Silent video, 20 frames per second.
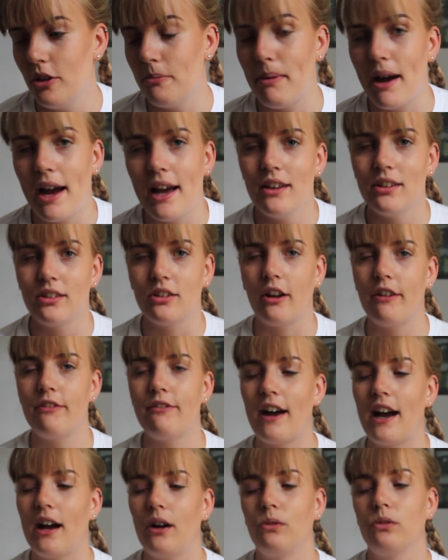the best I
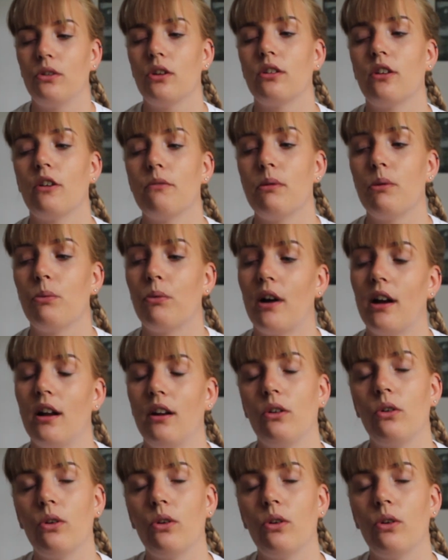found, because I've been wearing a